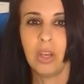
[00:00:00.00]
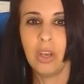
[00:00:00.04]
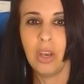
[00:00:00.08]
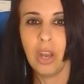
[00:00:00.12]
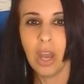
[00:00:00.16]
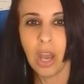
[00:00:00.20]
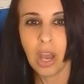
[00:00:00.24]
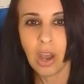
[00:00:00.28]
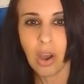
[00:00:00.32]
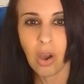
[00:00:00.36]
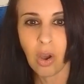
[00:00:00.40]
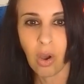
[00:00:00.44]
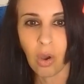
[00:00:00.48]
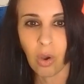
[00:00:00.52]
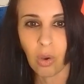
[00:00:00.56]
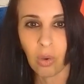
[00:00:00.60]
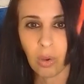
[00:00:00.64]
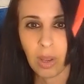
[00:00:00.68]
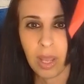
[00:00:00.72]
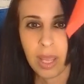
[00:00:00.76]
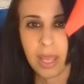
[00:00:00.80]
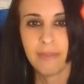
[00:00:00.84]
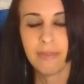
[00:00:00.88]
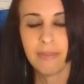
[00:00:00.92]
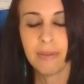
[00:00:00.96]

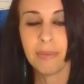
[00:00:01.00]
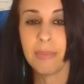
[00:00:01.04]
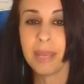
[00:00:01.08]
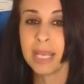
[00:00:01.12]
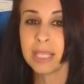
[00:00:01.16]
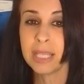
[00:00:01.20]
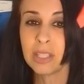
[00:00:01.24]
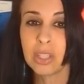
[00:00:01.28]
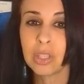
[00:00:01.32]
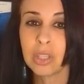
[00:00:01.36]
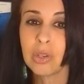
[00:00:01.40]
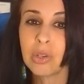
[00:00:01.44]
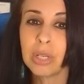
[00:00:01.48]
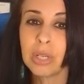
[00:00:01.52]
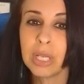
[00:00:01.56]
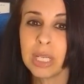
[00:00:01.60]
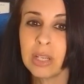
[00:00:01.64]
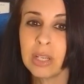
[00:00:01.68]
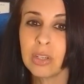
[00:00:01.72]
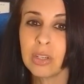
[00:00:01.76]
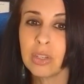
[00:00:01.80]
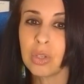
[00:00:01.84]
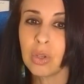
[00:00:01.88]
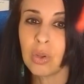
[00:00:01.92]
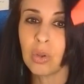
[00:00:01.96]
No, if a man's 30
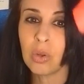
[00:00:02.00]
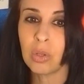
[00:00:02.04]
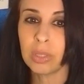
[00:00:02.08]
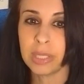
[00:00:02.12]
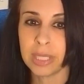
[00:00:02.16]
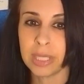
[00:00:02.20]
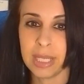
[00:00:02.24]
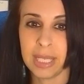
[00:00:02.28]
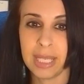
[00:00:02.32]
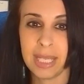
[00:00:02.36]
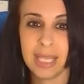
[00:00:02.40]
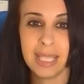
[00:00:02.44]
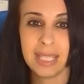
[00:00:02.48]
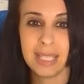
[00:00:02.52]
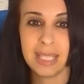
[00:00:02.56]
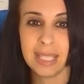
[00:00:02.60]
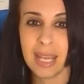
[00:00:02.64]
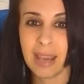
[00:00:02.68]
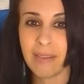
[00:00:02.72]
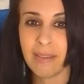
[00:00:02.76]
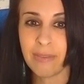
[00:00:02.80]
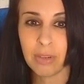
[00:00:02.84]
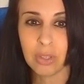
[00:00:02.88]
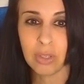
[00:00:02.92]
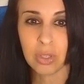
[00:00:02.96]
years old and he's
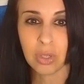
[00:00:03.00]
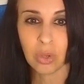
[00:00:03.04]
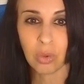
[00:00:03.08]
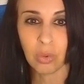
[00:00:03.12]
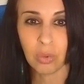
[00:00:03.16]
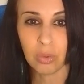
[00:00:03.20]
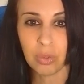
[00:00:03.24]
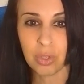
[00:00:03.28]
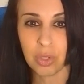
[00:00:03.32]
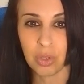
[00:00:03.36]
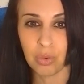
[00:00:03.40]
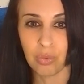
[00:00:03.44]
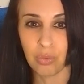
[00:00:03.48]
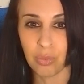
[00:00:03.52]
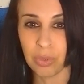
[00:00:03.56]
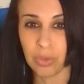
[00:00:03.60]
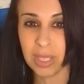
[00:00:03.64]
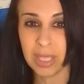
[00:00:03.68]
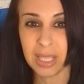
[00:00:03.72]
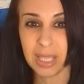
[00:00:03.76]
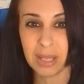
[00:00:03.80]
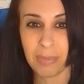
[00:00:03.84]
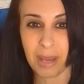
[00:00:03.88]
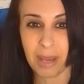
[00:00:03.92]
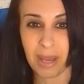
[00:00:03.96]
never told you
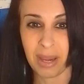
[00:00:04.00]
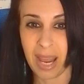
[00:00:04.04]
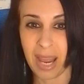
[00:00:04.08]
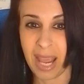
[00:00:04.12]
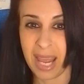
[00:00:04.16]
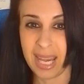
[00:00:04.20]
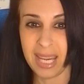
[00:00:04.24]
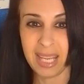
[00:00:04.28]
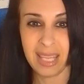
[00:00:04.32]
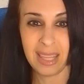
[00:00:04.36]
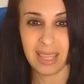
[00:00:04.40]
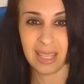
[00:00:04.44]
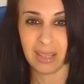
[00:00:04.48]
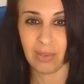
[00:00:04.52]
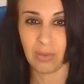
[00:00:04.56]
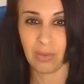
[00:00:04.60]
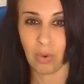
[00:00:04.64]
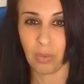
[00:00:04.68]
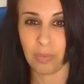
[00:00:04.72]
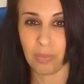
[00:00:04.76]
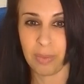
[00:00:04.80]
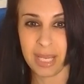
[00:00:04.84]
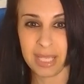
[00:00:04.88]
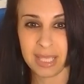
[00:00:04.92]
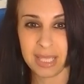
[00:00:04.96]
really about anything
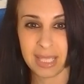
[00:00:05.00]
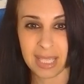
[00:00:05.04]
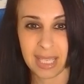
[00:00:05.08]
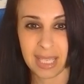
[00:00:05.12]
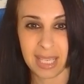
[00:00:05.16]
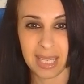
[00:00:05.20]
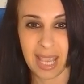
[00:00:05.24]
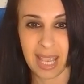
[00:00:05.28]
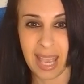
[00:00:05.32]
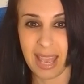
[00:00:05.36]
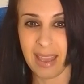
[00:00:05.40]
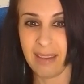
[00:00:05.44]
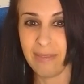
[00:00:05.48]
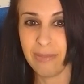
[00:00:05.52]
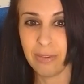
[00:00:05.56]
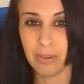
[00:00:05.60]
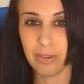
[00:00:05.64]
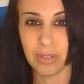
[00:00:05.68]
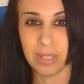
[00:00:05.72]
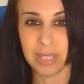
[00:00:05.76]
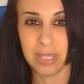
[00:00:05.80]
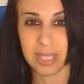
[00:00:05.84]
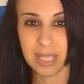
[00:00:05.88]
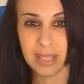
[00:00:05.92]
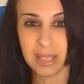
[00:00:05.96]
romantic he
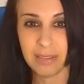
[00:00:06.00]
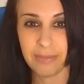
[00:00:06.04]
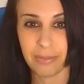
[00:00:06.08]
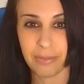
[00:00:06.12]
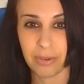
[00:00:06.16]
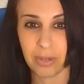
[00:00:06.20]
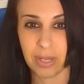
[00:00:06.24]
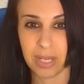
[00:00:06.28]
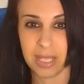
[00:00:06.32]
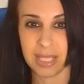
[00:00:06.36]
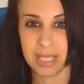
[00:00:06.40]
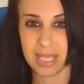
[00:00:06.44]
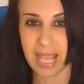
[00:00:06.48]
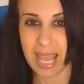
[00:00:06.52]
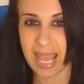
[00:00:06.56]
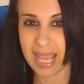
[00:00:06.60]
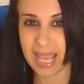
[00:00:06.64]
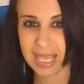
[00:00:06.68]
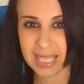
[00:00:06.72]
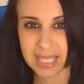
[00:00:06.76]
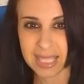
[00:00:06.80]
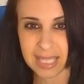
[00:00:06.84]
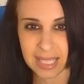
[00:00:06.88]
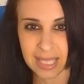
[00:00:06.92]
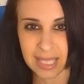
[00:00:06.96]
ever did for his
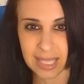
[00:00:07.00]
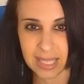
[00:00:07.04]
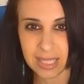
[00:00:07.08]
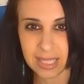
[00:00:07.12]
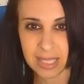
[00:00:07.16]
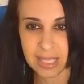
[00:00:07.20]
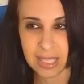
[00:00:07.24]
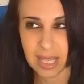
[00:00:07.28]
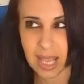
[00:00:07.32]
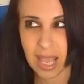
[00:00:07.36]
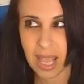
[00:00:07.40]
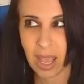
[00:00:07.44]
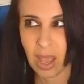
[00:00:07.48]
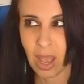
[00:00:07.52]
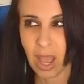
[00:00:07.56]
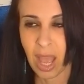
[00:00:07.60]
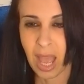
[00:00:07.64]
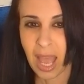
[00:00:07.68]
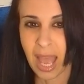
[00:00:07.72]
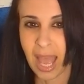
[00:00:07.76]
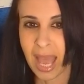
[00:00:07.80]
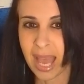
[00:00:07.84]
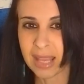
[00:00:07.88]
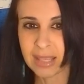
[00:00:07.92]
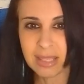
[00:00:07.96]
exes,
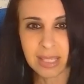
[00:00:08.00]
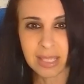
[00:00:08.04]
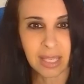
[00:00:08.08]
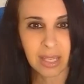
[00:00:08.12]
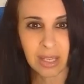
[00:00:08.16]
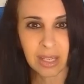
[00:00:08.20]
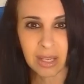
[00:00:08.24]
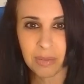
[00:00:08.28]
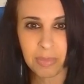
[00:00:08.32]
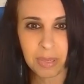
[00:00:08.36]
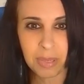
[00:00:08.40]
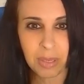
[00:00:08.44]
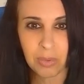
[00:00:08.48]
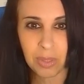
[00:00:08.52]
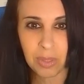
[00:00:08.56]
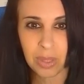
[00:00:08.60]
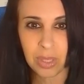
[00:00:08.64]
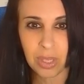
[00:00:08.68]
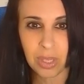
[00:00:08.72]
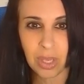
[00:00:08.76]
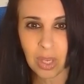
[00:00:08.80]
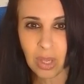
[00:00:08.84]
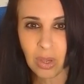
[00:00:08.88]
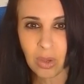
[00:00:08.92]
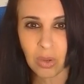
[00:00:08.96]
how's it going to be with
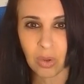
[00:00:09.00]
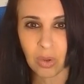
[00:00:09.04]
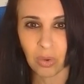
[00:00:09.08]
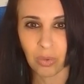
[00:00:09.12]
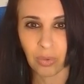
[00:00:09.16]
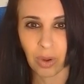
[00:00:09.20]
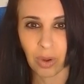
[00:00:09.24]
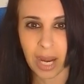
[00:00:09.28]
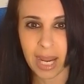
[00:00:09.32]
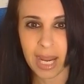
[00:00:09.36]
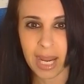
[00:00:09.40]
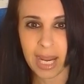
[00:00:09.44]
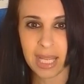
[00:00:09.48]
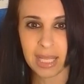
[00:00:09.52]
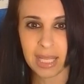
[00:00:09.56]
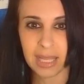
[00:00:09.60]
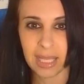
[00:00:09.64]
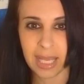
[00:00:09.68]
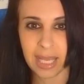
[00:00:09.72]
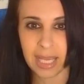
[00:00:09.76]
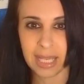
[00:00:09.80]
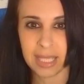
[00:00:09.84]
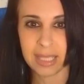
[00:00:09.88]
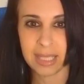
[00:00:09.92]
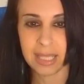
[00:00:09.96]
you, right?
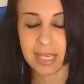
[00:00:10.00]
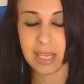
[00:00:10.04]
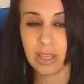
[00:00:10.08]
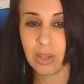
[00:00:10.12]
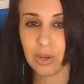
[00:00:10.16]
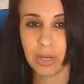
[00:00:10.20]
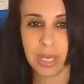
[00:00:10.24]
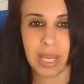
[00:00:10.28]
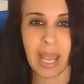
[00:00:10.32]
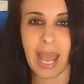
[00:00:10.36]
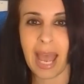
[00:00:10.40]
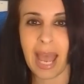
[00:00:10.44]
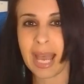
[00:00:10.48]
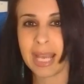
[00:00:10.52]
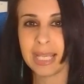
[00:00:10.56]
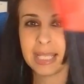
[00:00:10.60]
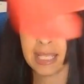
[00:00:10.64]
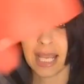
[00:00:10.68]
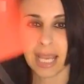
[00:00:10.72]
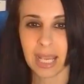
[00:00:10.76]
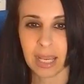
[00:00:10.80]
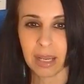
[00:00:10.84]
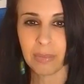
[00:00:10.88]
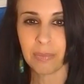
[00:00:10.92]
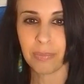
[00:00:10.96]
Like either he has
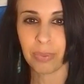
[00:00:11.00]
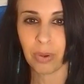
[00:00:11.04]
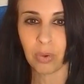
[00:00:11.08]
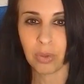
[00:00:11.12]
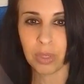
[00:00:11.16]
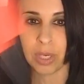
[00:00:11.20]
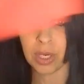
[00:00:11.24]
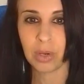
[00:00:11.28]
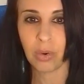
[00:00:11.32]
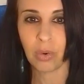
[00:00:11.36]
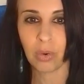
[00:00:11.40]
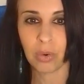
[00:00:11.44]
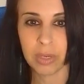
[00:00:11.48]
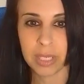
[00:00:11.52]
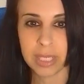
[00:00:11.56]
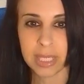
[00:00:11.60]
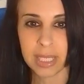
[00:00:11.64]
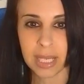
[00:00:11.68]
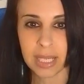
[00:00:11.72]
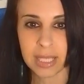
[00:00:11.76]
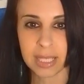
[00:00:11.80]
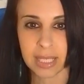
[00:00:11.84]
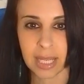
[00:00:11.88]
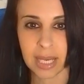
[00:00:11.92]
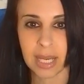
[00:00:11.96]
that component or he
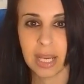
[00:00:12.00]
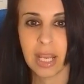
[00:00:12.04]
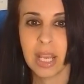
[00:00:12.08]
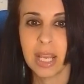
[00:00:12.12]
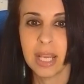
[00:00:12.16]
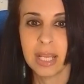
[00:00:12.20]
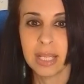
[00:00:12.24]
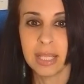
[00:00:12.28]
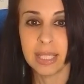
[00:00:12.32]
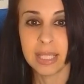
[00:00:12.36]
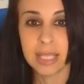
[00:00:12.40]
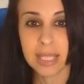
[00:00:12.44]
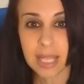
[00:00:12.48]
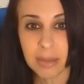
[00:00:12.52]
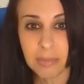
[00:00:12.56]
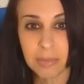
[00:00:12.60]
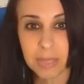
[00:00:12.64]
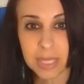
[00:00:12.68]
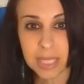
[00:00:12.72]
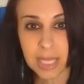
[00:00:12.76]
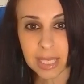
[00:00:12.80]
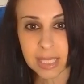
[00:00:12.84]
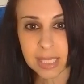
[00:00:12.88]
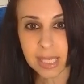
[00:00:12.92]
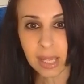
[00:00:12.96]
doesn't. The same
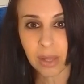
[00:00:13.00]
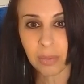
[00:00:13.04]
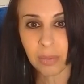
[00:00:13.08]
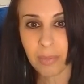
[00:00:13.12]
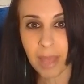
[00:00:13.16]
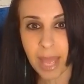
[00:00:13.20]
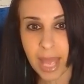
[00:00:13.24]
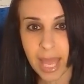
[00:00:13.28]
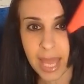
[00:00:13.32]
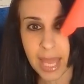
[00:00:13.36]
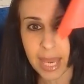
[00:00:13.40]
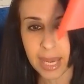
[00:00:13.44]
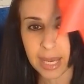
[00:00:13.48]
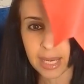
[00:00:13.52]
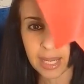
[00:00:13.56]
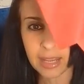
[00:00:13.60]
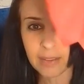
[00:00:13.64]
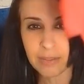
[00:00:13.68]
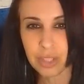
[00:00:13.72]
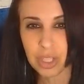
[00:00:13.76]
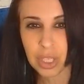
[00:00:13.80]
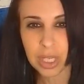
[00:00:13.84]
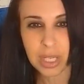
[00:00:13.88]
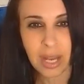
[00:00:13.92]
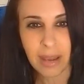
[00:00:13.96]
as I tell men,
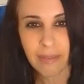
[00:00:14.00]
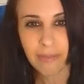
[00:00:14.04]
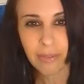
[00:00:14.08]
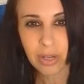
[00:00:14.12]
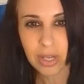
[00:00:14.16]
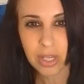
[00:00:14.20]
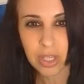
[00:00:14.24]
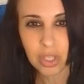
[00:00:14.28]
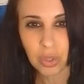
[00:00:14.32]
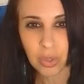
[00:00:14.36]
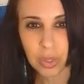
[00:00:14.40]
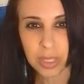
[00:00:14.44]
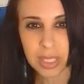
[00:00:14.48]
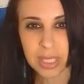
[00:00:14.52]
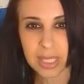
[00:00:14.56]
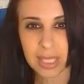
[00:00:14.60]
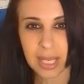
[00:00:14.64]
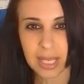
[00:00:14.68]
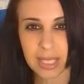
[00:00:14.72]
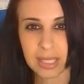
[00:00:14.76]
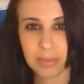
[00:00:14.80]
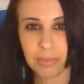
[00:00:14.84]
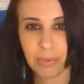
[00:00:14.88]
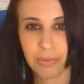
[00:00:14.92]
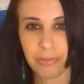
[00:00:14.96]
if she never enjoyed
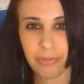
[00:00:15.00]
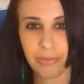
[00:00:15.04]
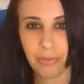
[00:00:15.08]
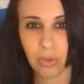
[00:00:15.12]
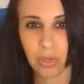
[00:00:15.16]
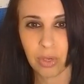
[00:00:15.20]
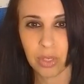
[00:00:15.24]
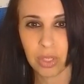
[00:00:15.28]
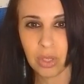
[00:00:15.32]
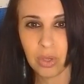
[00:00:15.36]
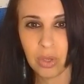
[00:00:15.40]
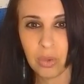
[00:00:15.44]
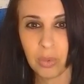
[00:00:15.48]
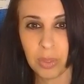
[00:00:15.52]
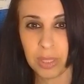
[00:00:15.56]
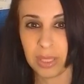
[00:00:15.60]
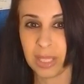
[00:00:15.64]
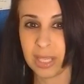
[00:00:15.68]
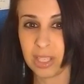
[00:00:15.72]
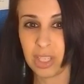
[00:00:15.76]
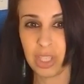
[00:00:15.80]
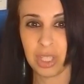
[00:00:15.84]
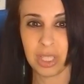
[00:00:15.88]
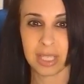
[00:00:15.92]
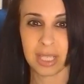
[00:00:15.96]
sex before you,
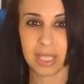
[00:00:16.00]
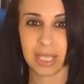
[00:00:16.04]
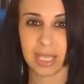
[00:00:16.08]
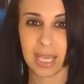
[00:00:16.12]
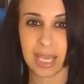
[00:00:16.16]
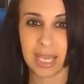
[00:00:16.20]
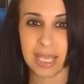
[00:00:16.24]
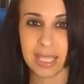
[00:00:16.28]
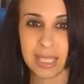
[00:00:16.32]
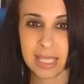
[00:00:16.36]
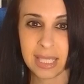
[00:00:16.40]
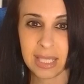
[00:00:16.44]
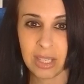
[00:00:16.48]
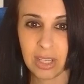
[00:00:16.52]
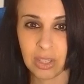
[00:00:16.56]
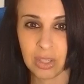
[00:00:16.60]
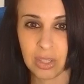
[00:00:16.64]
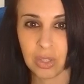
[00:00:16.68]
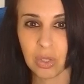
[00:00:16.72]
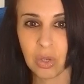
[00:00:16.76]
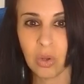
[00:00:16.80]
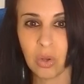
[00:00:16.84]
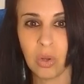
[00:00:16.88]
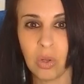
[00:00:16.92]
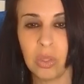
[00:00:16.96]
unless she's like 18
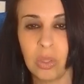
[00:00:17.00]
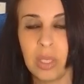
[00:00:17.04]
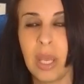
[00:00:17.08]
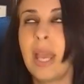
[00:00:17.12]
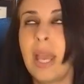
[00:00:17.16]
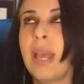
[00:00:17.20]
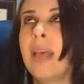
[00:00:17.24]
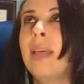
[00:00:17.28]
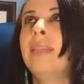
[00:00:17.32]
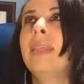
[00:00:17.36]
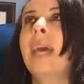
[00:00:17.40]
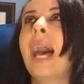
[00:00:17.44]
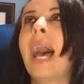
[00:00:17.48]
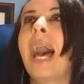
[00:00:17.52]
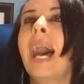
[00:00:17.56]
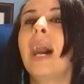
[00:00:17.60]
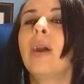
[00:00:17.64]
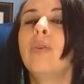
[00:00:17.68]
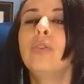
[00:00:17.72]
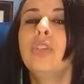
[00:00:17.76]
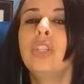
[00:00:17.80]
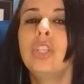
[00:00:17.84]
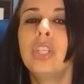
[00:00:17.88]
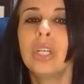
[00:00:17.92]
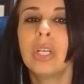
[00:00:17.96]
years old,
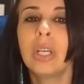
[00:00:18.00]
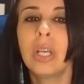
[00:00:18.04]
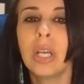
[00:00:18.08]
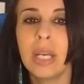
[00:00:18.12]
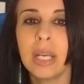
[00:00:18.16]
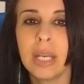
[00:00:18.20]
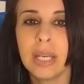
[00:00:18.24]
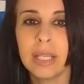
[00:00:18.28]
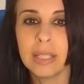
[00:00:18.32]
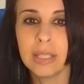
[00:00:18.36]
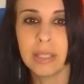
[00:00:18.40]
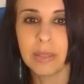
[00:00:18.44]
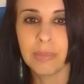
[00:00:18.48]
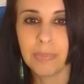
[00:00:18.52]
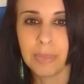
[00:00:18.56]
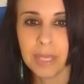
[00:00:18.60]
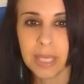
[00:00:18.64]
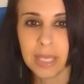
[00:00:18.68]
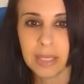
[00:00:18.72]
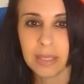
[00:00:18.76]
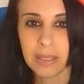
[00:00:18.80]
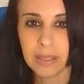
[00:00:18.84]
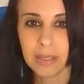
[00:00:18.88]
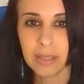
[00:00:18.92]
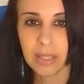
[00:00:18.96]
how's she going to
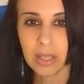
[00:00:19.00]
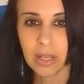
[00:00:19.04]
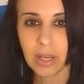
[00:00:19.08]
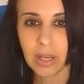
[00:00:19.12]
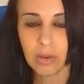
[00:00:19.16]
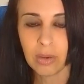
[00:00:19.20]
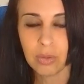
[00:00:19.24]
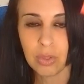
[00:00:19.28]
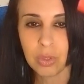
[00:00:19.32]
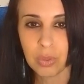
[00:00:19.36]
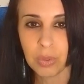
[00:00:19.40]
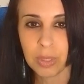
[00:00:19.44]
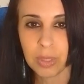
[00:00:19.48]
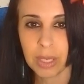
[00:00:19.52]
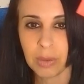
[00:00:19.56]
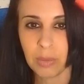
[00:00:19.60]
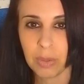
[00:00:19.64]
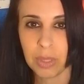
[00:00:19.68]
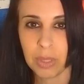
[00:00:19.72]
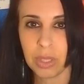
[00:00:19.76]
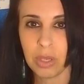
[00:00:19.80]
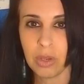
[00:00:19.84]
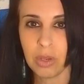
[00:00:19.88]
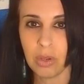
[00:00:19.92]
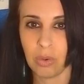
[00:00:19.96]
be, you know, doing it
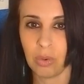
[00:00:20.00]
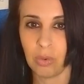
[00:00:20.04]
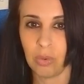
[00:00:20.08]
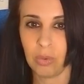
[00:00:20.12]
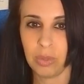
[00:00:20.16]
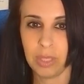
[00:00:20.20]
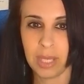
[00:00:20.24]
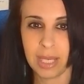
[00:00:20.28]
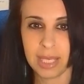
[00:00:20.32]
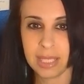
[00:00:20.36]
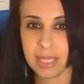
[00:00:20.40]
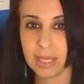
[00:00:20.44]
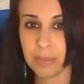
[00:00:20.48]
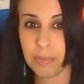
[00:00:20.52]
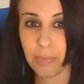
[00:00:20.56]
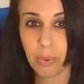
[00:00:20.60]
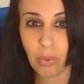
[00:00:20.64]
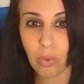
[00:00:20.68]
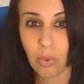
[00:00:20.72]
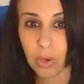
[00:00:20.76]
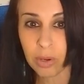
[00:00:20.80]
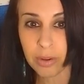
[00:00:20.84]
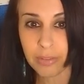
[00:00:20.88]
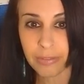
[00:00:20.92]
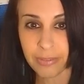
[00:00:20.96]
with you? That's a
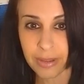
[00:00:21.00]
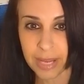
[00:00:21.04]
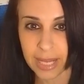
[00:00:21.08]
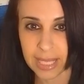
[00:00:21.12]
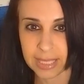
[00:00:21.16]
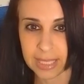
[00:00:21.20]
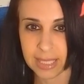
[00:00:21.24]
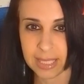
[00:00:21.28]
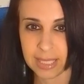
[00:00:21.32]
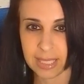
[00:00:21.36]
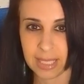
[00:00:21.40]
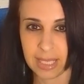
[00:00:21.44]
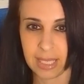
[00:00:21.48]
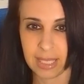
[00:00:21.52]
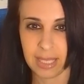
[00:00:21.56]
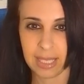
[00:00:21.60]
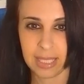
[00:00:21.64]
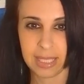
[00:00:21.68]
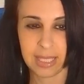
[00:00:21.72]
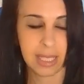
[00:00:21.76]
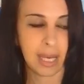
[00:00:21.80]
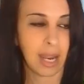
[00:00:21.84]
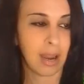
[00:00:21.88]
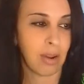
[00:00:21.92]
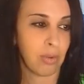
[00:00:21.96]
porn fantasy.
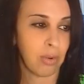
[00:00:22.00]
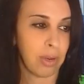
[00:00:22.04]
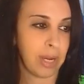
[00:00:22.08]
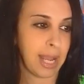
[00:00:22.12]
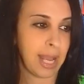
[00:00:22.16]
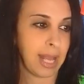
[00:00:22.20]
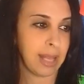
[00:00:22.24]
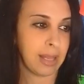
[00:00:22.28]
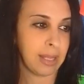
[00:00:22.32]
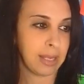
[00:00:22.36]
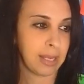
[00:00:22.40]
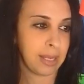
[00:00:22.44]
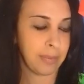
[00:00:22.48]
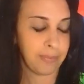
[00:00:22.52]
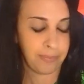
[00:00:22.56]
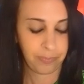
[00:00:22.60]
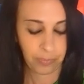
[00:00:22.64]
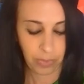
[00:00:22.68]
That's not reality.